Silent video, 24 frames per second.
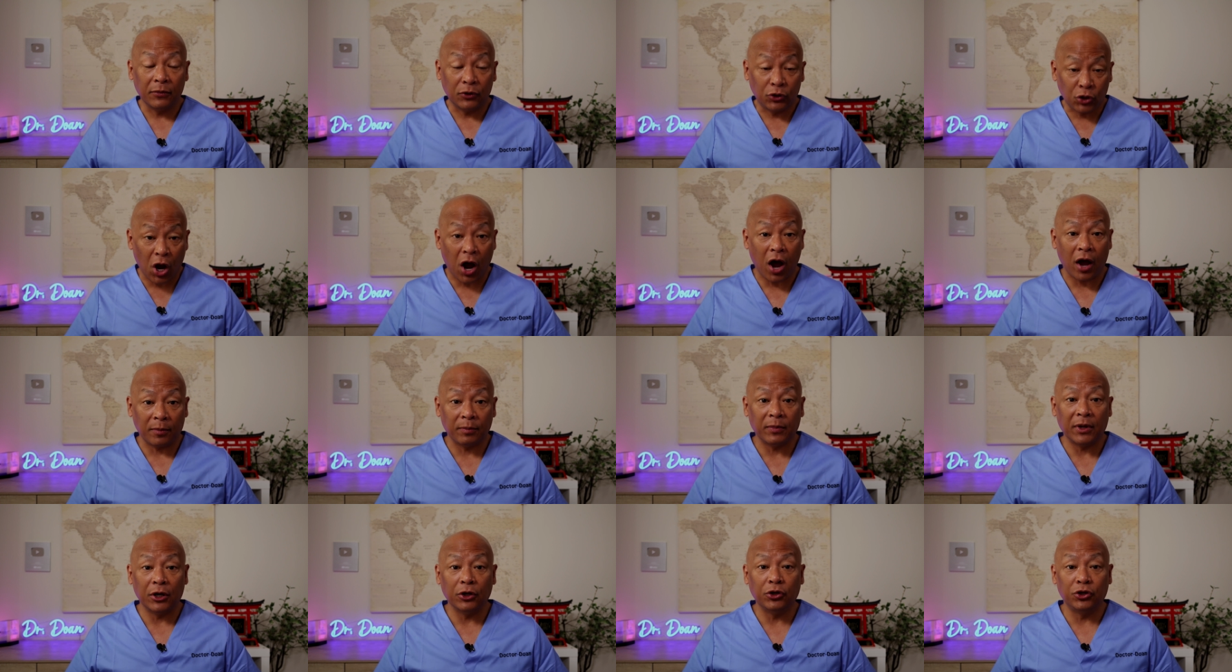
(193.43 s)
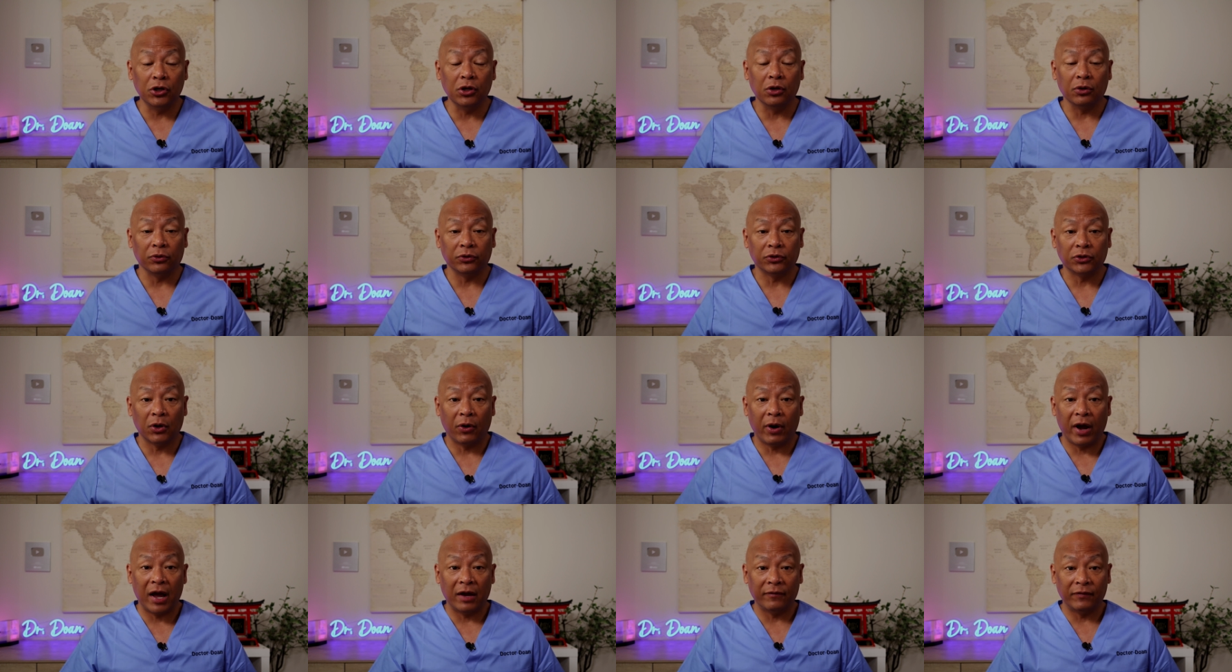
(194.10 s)
taught me to do
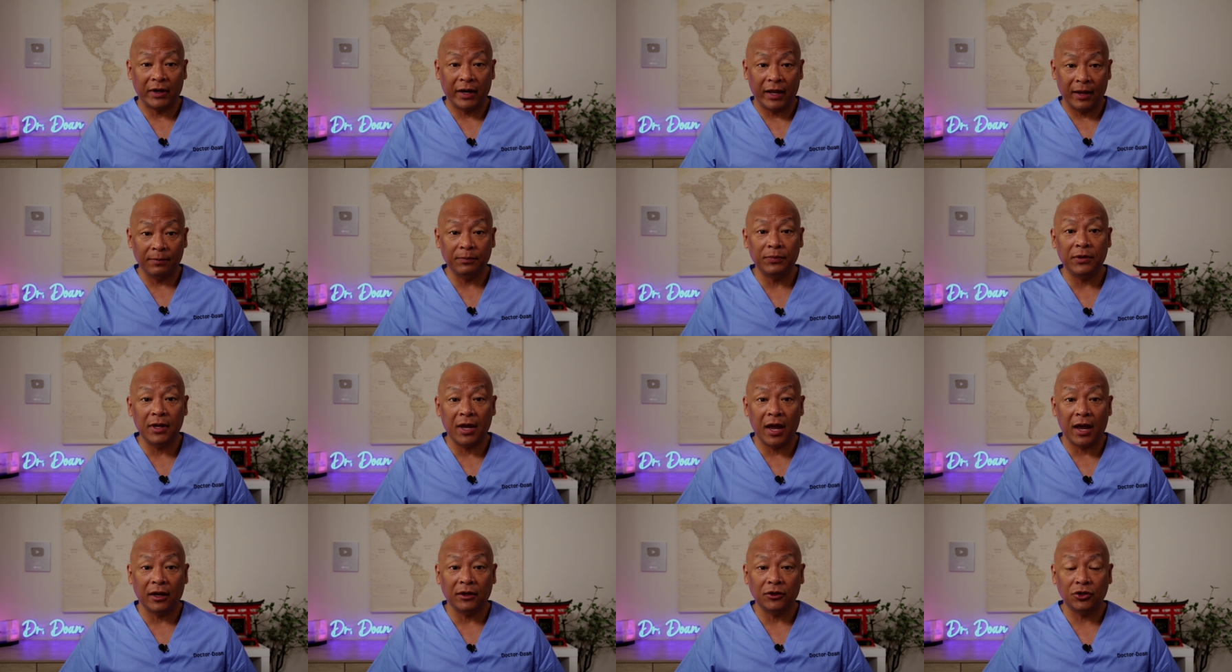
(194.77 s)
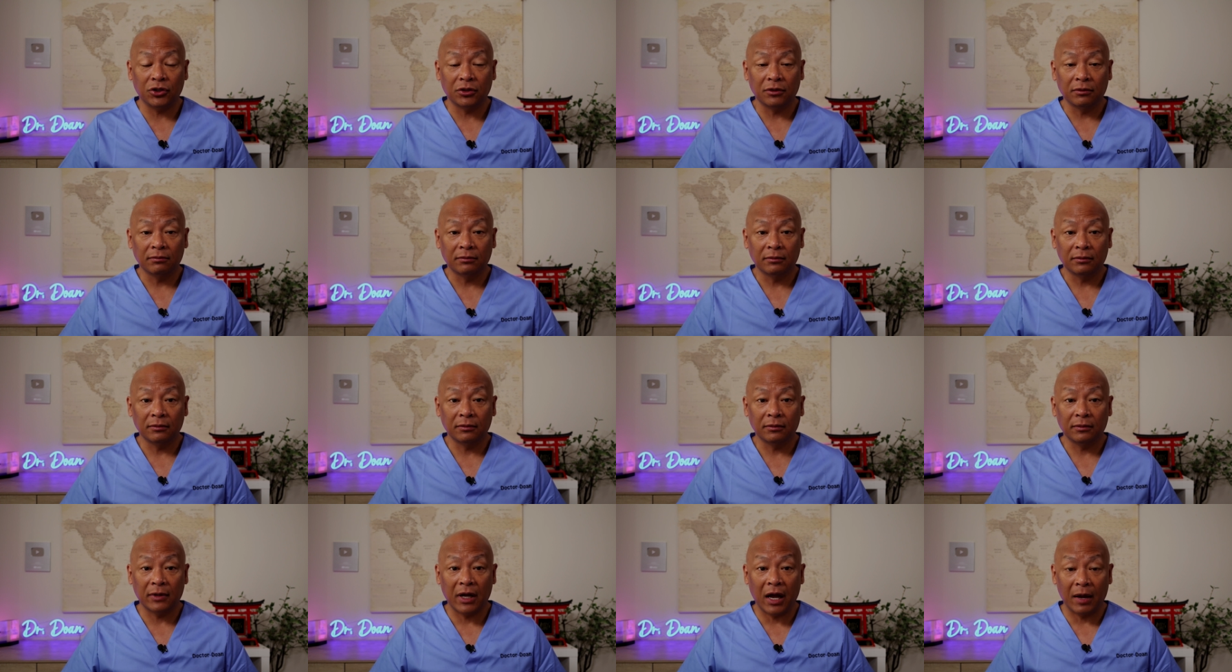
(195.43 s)
so i have an mph
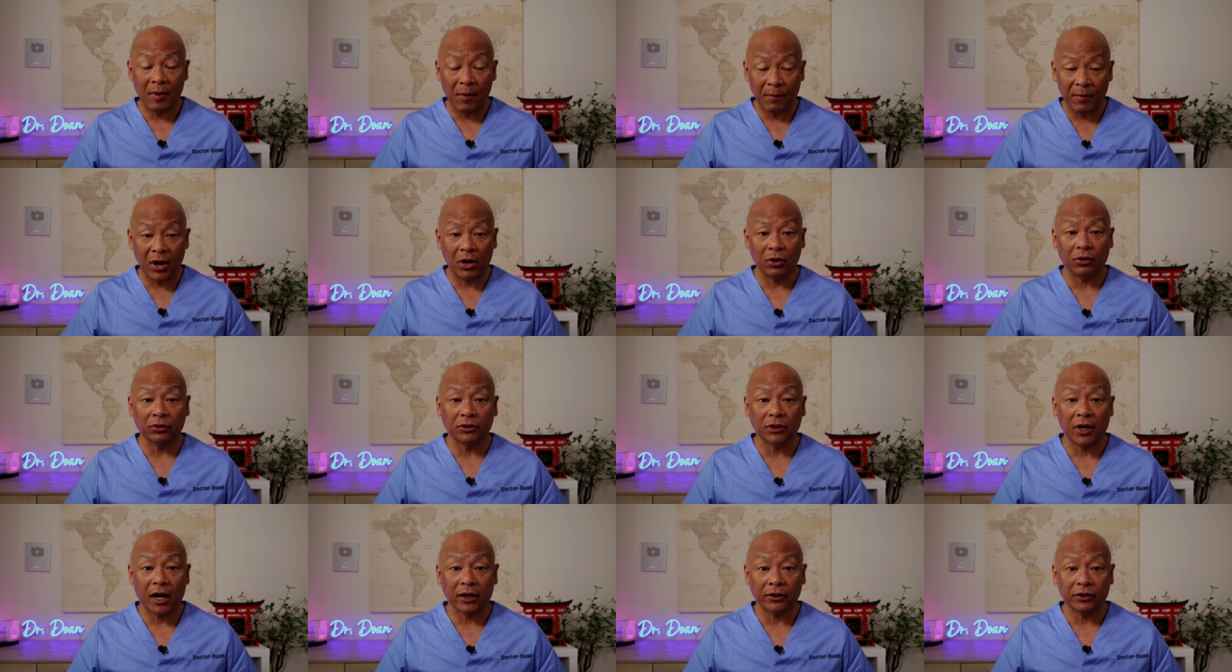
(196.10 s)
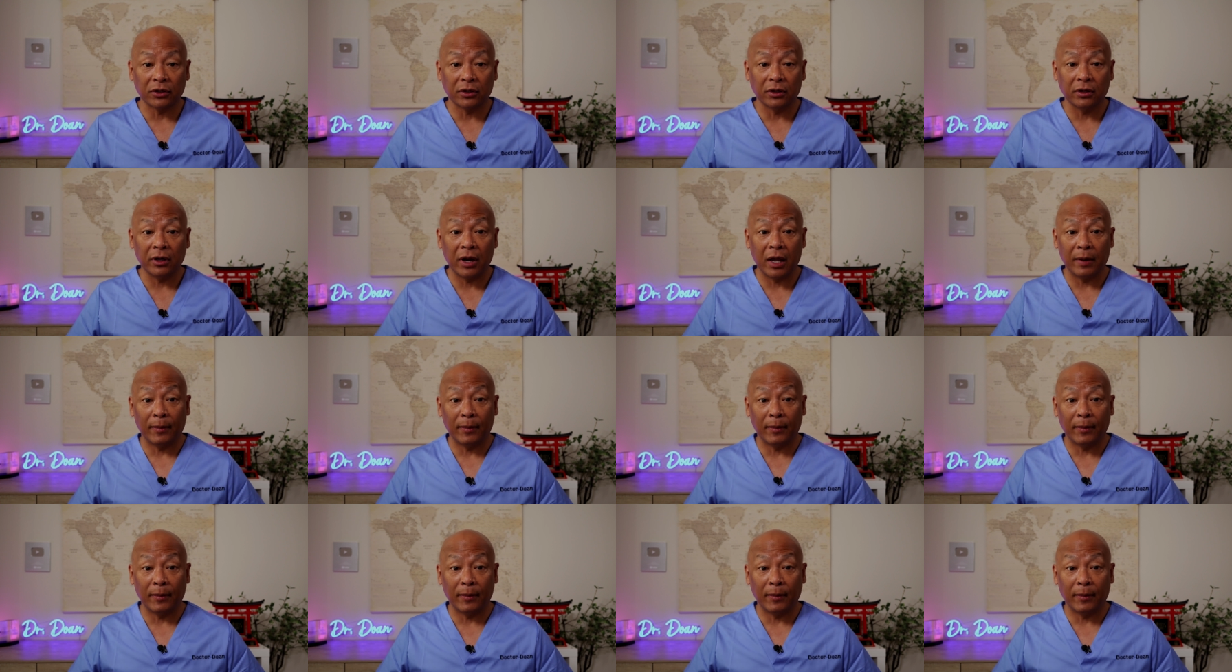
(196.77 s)
I'm a medical doctor.